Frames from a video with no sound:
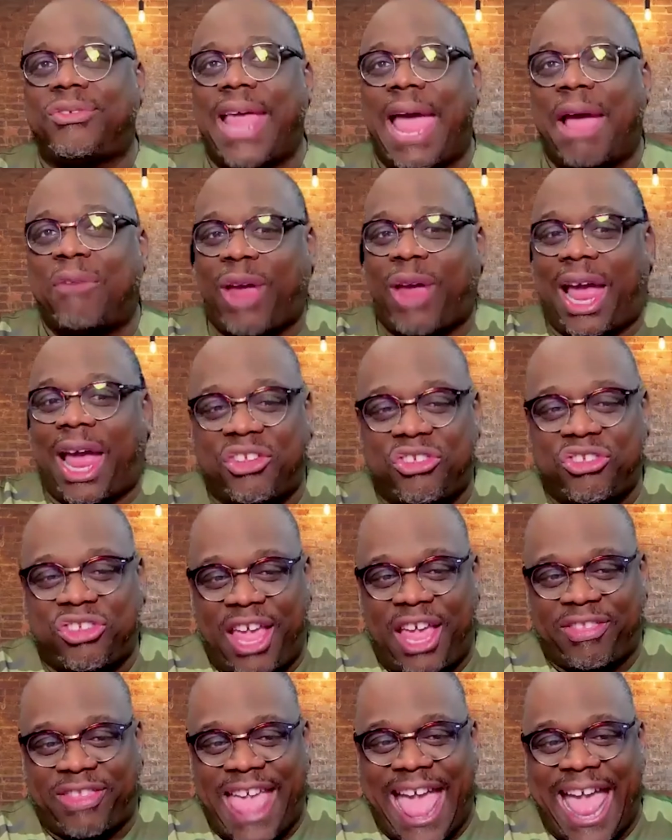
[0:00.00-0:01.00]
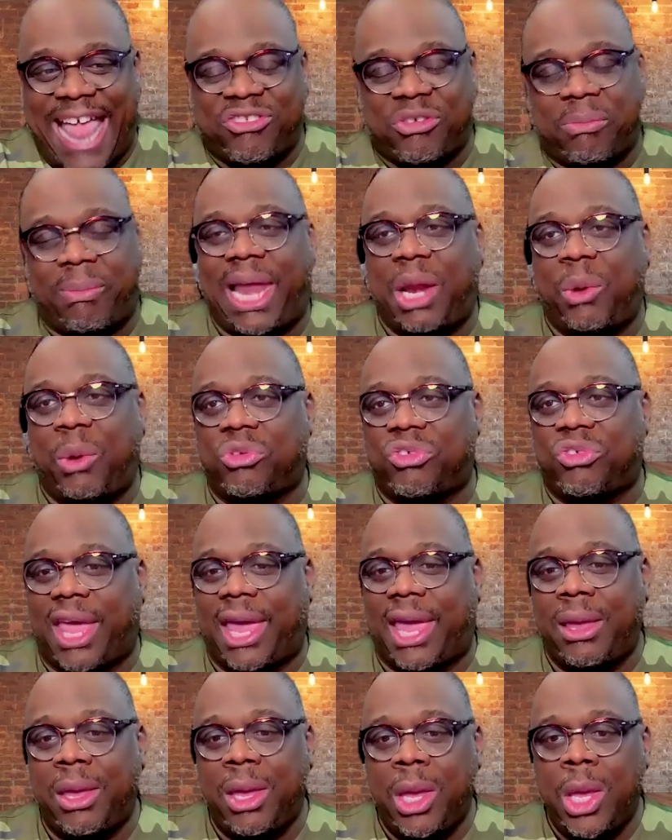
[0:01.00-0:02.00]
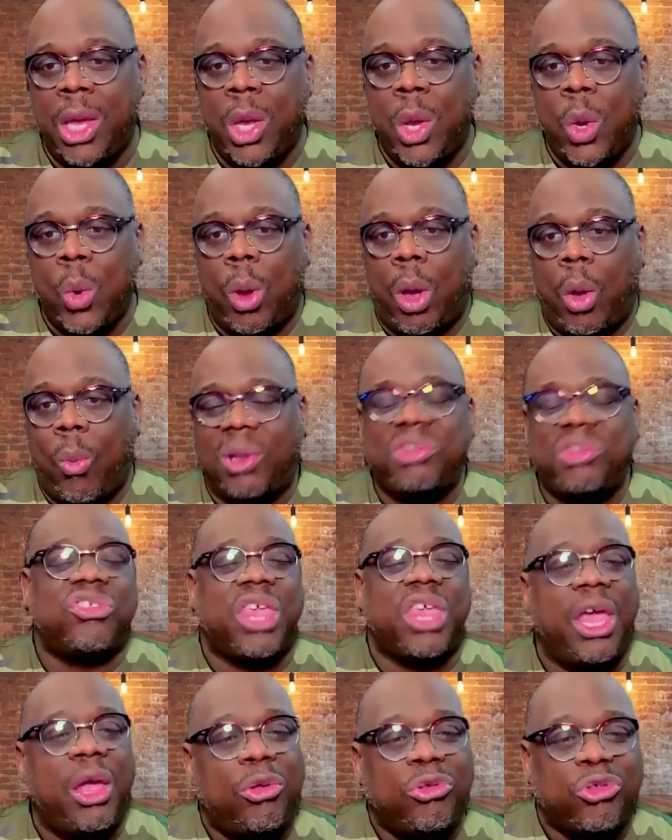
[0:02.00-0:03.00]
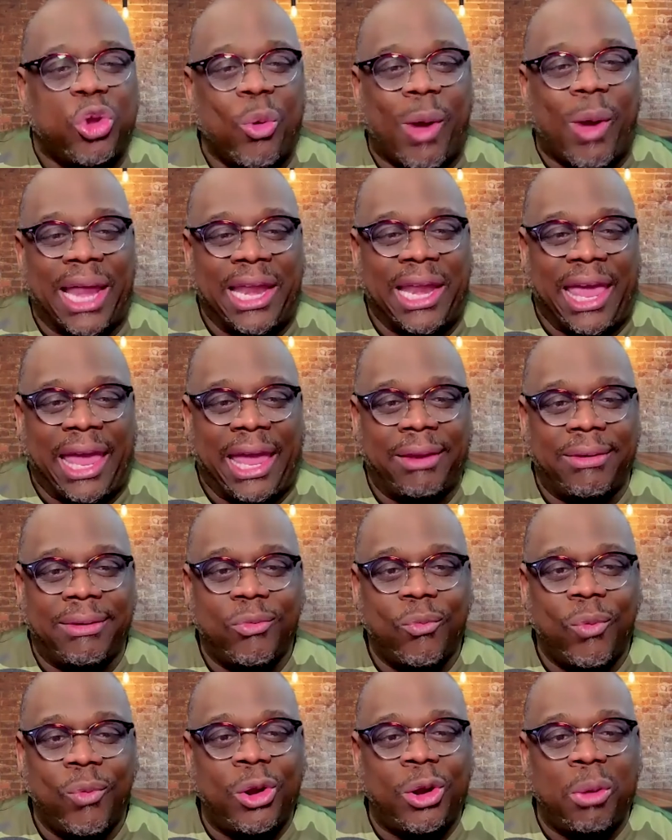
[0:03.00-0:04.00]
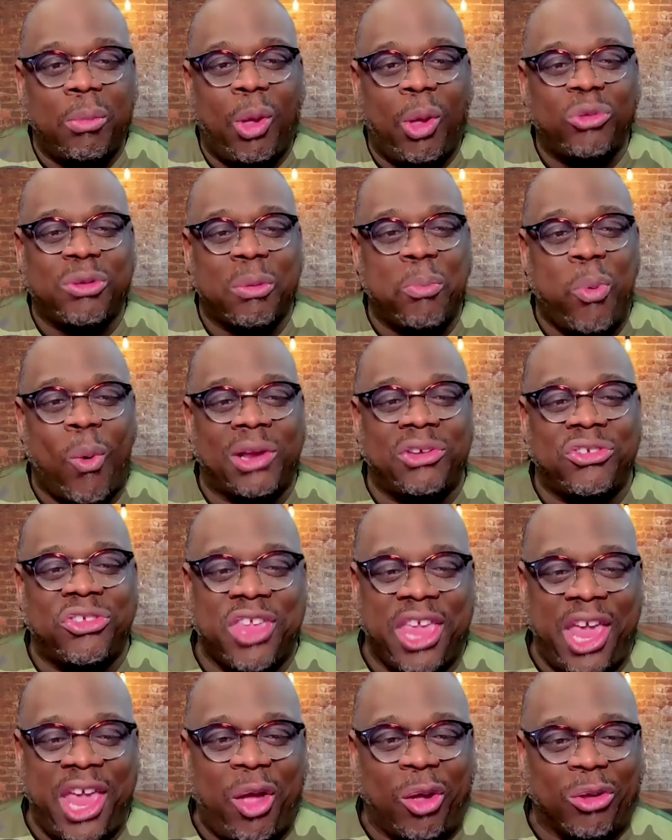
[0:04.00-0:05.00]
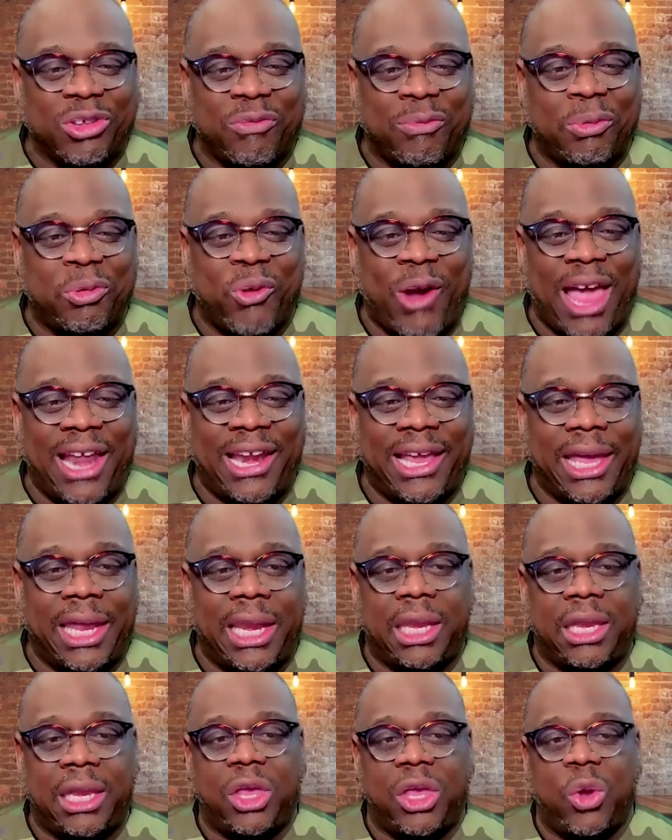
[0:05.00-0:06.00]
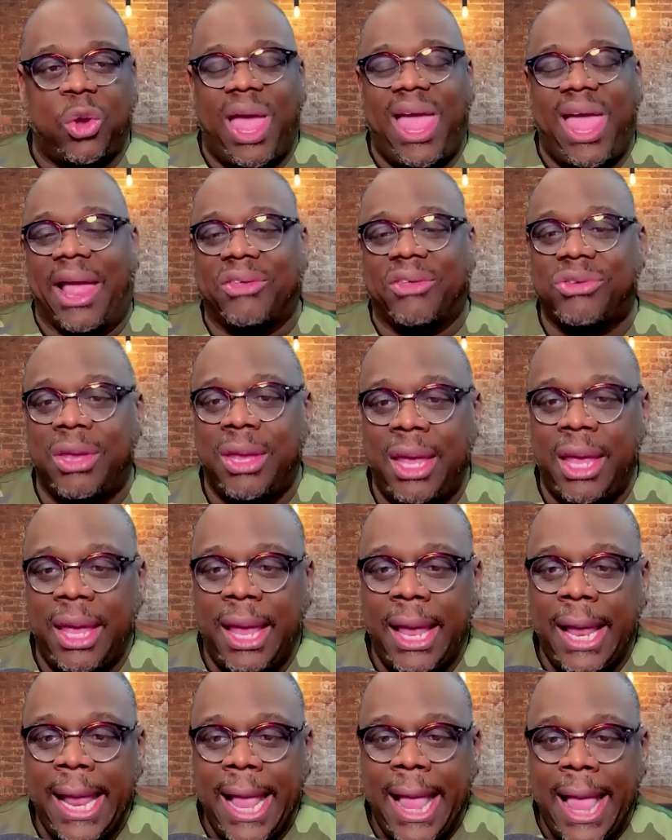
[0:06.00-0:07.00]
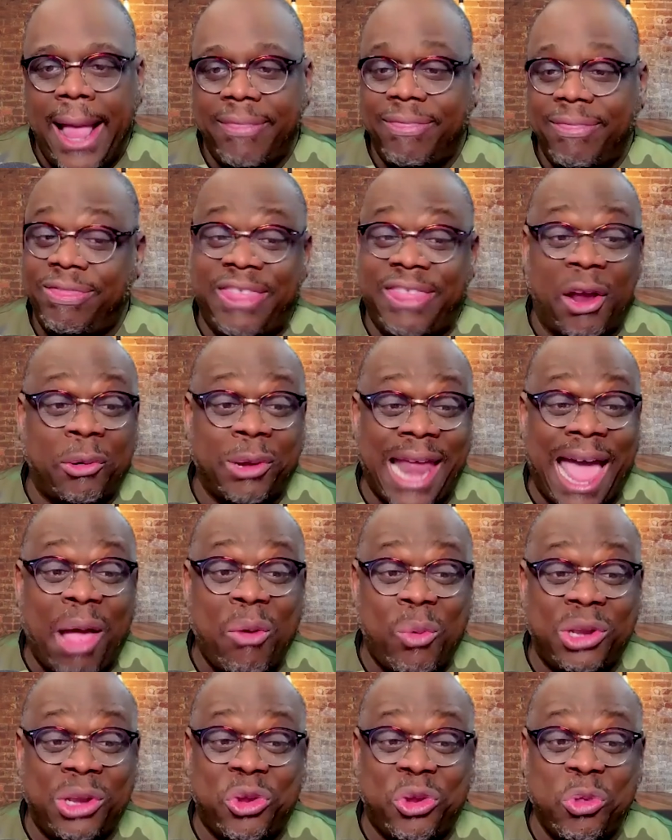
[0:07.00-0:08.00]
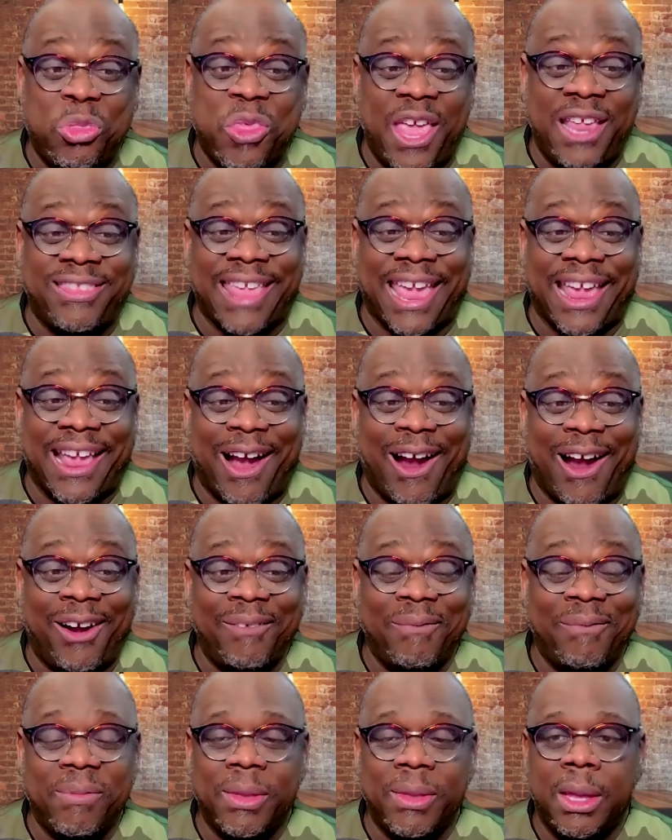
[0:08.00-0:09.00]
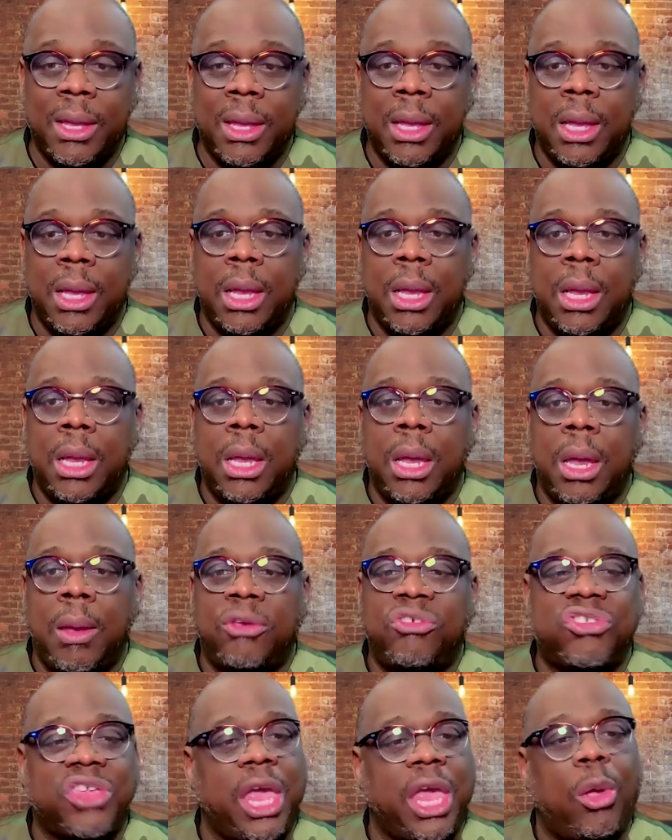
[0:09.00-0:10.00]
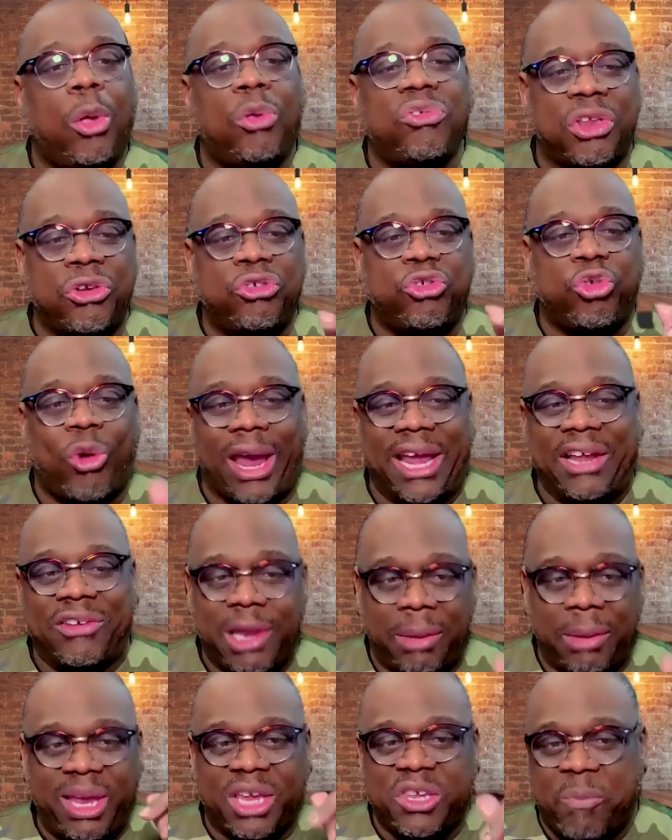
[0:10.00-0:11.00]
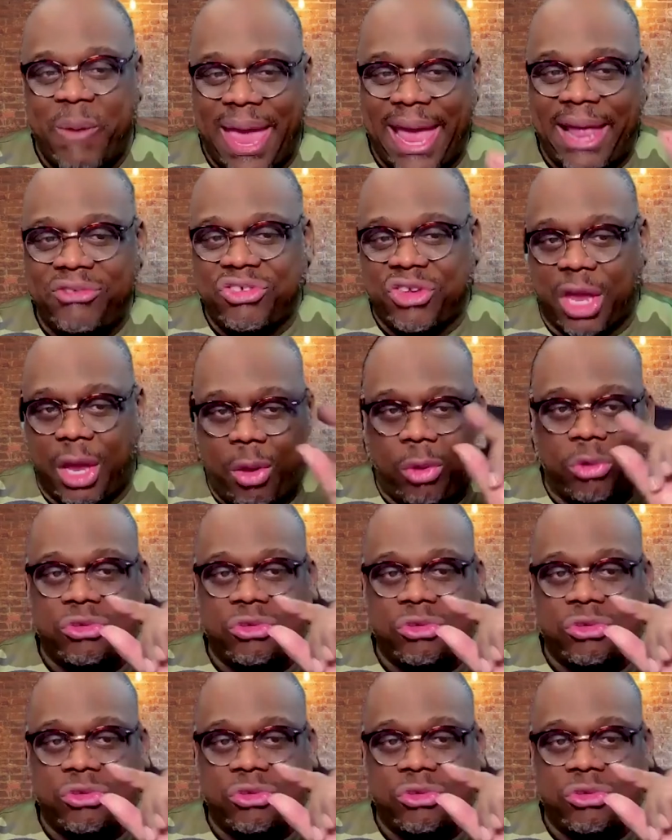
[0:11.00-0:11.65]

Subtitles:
I just said that, somebody will say, well, what skills do I need? What are the most important skills if I'm trying to get into UX? They're not what you think they are. Skills and traits. Let me expand skills to